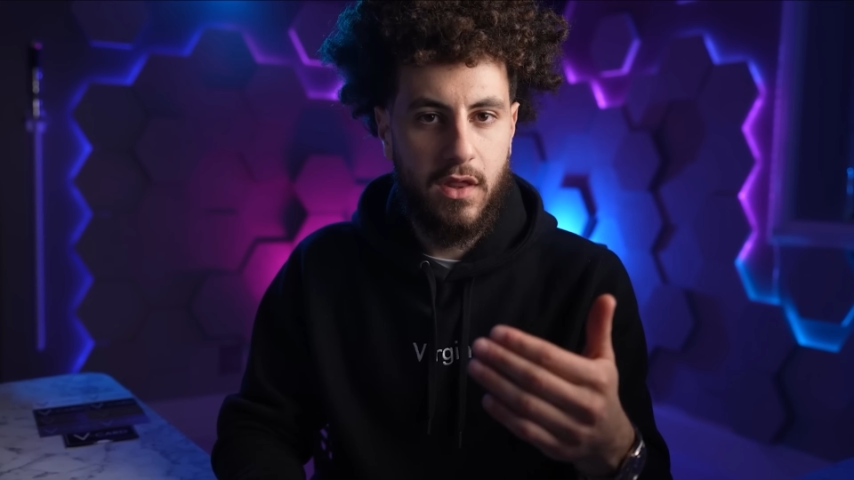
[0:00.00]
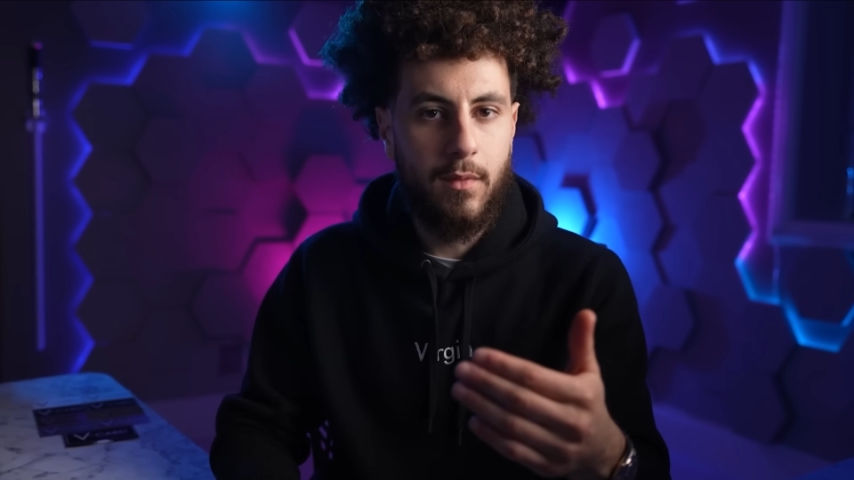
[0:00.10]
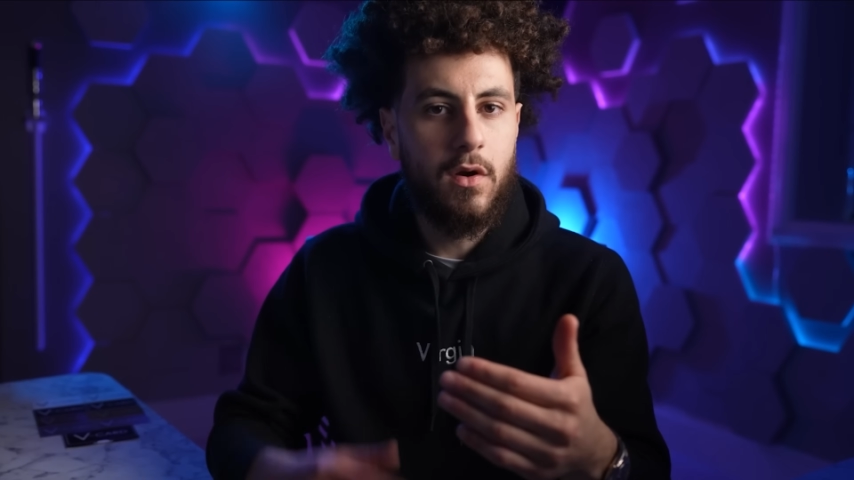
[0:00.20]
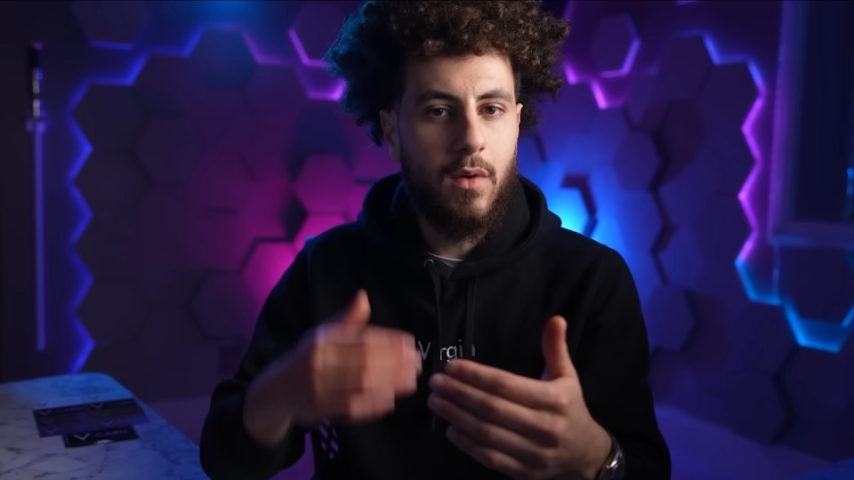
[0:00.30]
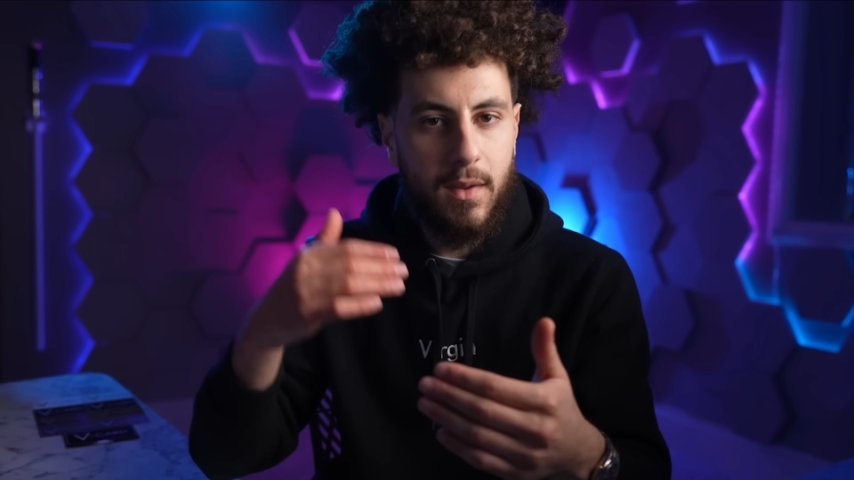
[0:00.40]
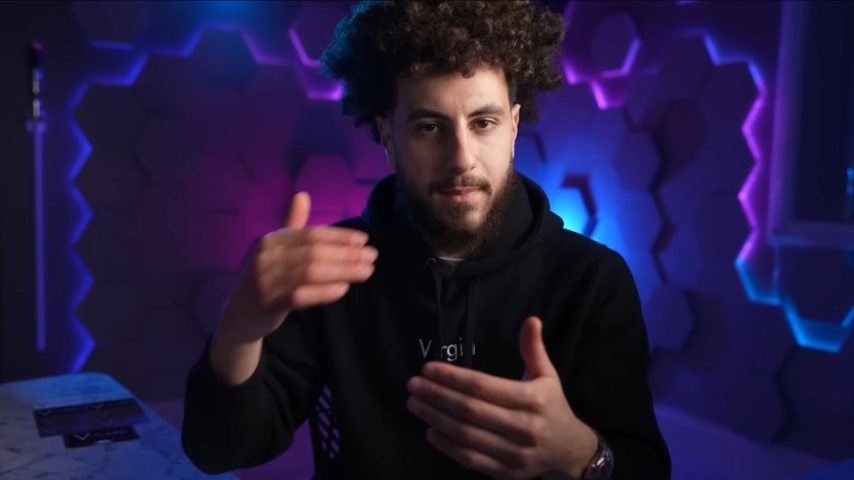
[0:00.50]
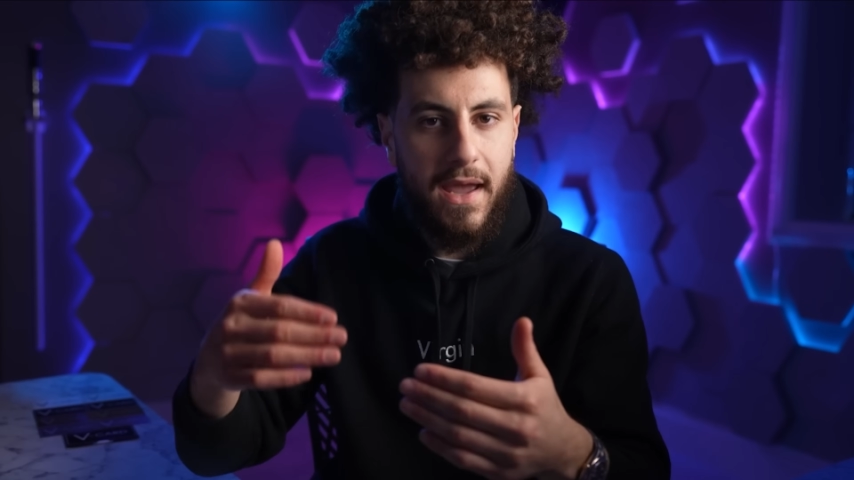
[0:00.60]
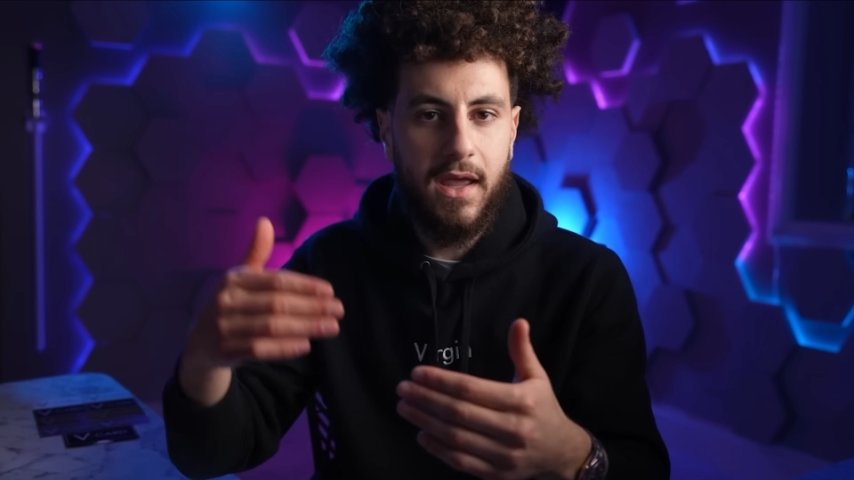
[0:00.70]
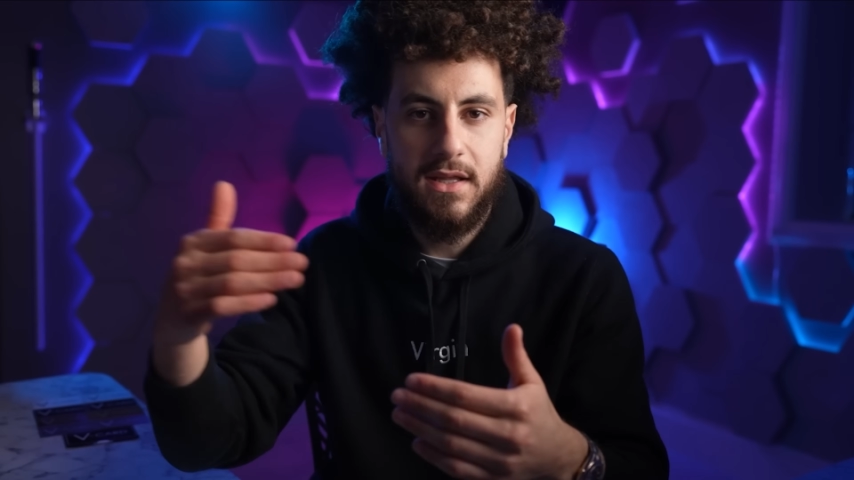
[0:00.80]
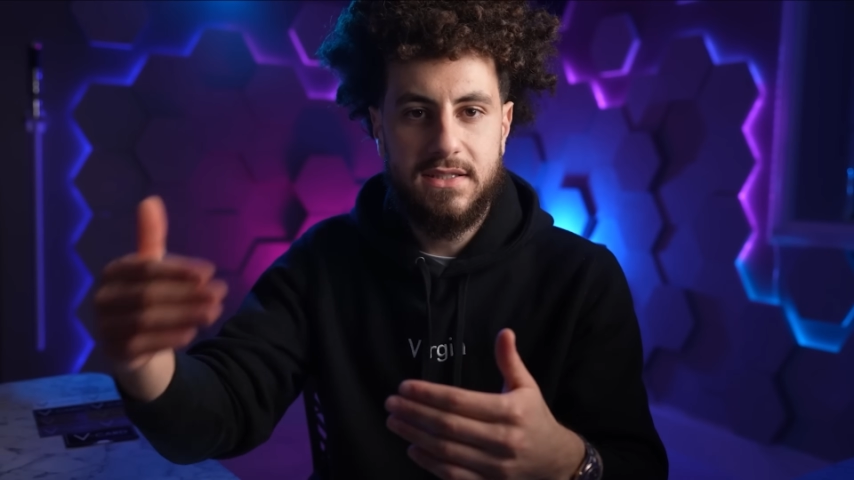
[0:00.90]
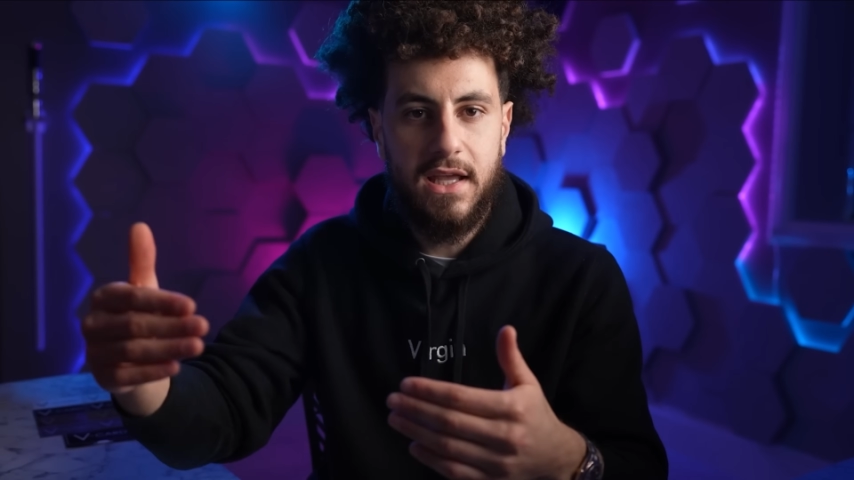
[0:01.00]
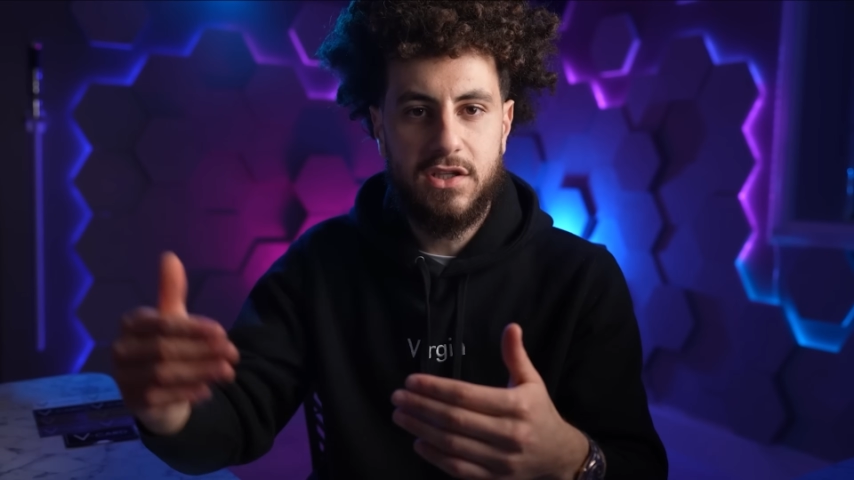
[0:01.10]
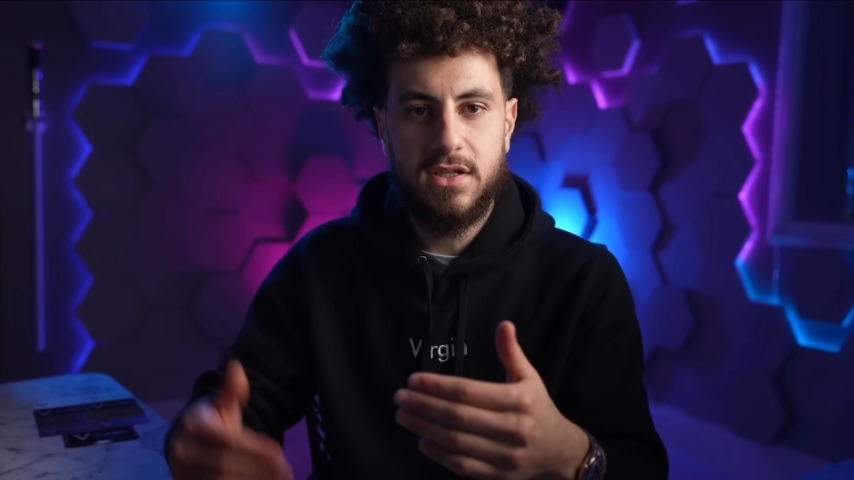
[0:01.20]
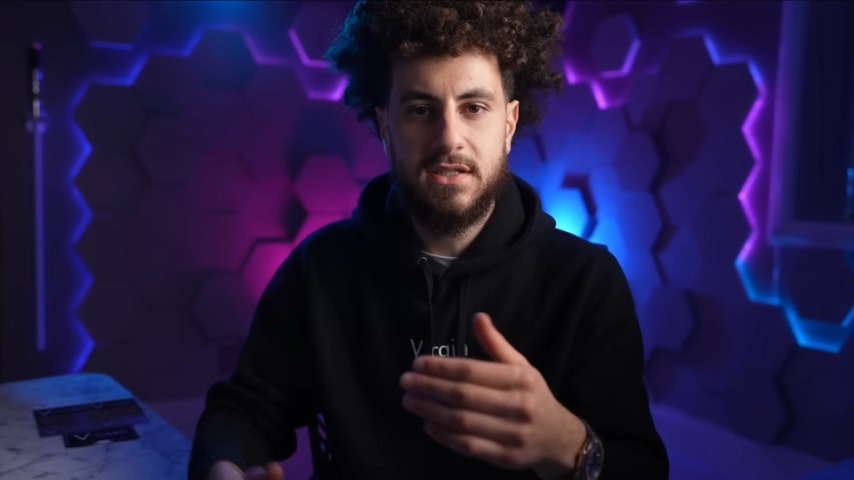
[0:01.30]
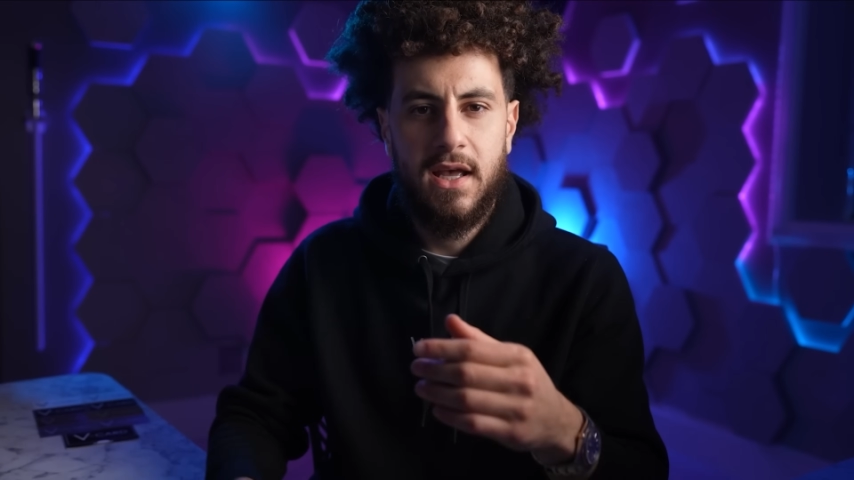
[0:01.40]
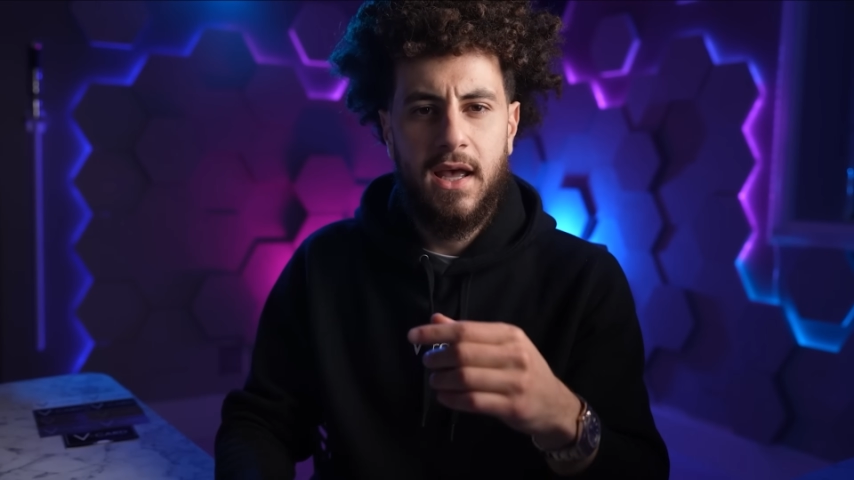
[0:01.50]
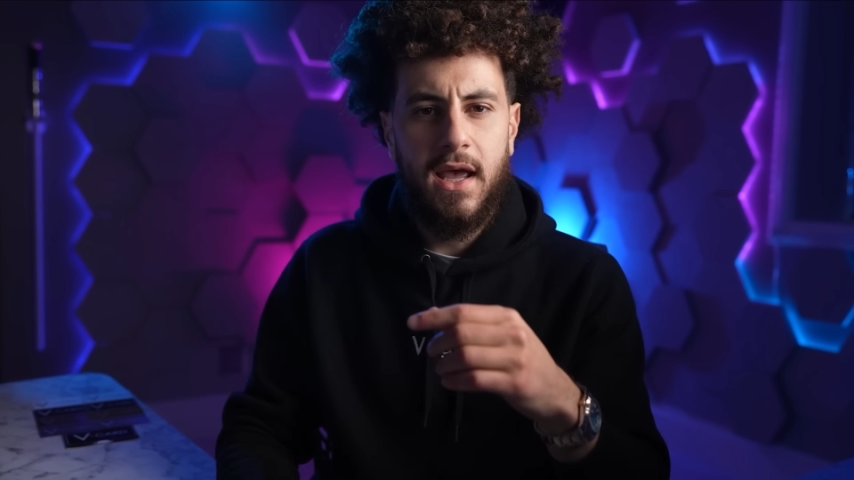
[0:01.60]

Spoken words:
they weren't going back in stages,